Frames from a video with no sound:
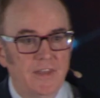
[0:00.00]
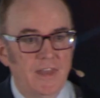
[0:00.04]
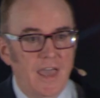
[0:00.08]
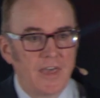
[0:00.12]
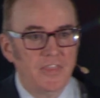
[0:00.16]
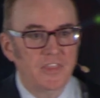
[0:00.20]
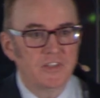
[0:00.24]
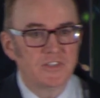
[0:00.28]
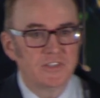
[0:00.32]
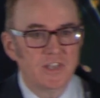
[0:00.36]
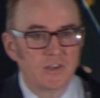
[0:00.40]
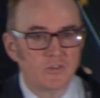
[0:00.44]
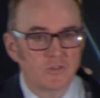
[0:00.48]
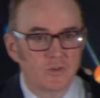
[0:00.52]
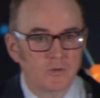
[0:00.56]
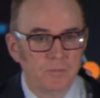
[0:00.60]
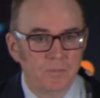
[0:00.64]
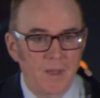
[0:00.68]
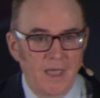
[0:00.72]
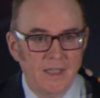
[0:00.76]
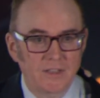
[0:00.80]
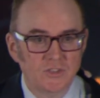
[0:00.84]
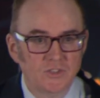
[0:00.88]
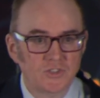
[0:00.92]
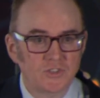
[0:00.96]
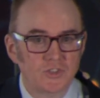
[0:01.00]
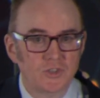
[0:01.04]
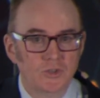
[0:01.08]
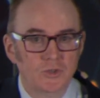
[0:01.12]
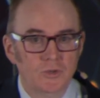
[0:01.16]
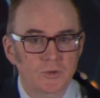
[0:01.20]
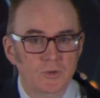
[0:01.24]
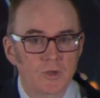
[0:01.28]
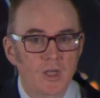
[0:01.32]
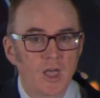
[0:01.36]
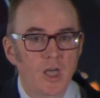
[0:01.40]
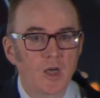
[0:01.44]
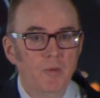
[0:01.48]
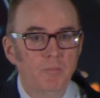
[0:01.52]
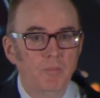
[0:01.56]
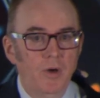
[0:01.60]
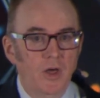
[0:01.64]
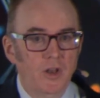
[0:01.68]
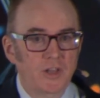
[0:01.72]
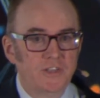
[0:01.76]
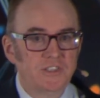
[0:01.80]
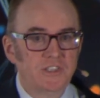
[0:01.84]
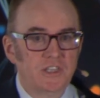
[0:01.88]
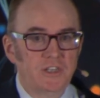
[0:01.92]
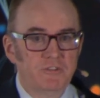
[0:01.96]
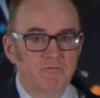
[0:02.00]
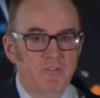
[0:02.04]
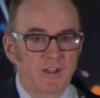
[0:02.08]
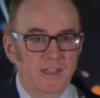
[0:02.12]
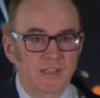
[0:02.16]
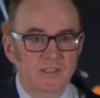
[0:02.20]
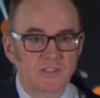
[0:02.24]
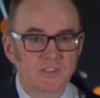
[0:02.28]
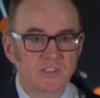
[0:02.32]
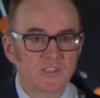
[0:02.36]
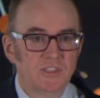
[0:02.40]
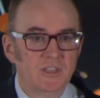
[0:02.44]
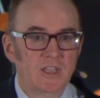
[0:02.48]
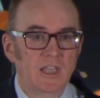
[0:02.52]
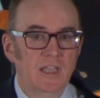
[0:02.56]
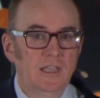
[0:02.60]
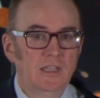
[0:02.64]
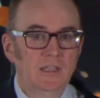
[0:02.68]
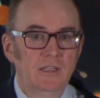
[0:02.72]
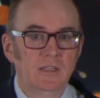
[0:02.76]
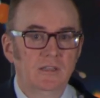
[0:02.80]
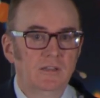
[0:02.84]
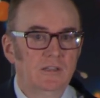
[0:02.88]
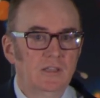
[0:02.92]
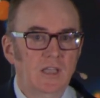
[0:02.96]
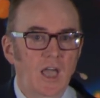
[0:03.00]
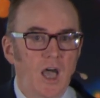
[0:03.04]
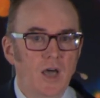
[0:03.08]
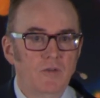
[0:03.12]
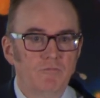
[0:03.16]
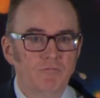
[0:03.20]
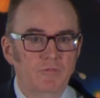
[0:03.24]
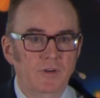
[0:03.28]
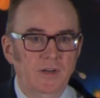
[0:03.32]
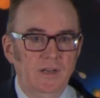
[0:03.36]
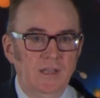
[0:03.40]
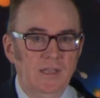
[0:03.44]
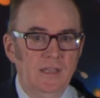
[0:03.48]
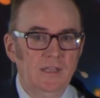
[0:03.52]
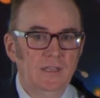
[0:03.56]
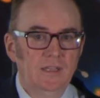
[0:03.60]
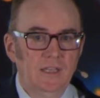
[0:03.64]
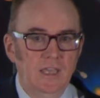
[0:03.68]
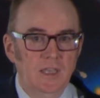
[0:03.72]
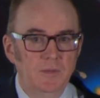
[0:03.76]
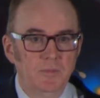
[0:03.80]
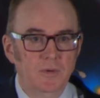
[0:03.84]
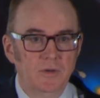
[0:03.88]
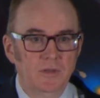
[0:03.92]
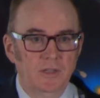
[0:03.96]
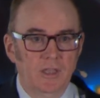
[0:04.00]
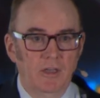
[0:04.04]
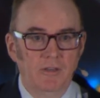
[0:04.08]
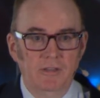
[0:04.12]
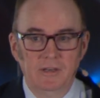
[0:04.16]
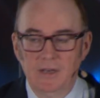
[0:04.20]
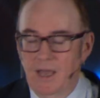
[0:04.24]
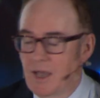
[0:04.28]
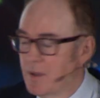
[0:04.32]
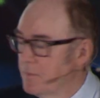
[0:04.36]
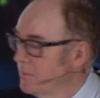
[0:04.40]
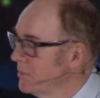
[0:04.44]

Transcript: and other central banks do, policy rates can't really keep on going